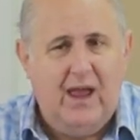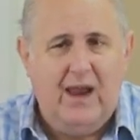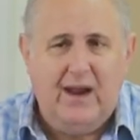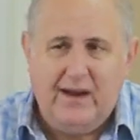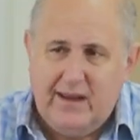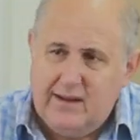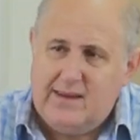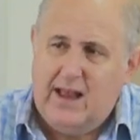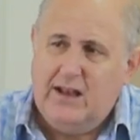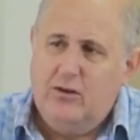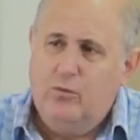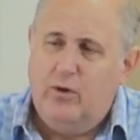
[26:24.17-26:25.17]
And I'm going to
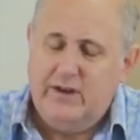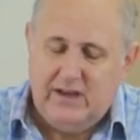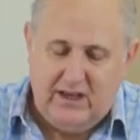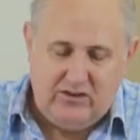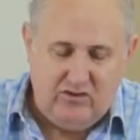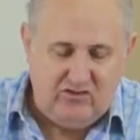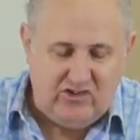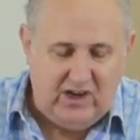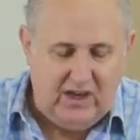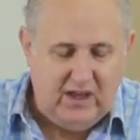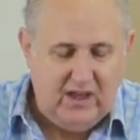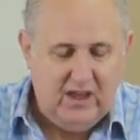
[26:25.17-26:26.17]
tell you what he had to
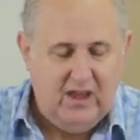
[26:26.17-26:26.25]
share.